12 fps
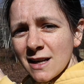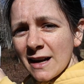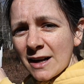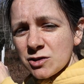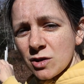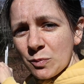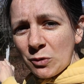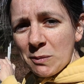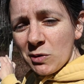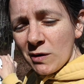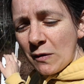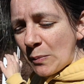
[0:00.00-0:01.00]
is not actually the
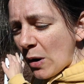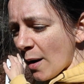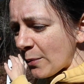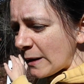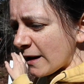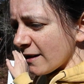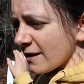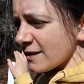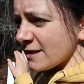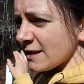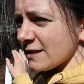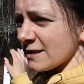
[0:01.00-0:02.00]
perimeter of our property.
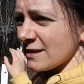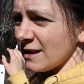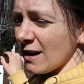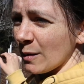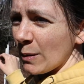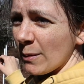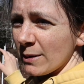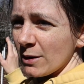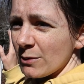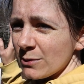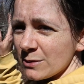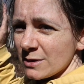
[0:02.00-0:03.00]
This is, our property
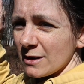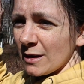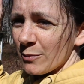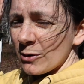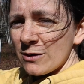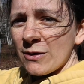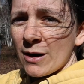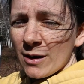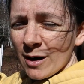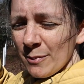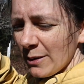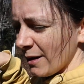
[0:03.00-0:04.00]
goes pretty far
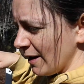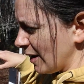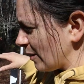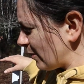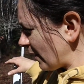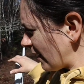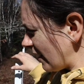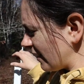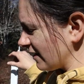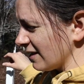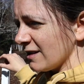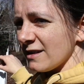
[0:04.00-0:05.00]
up,
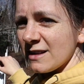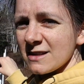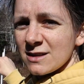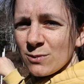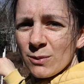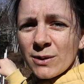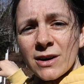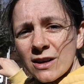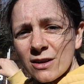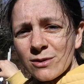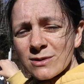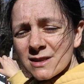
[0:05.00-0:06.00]
but this is what we're gonna
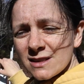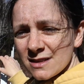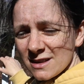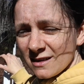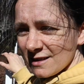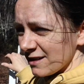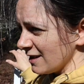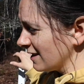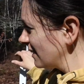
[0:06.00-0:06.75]
use this year.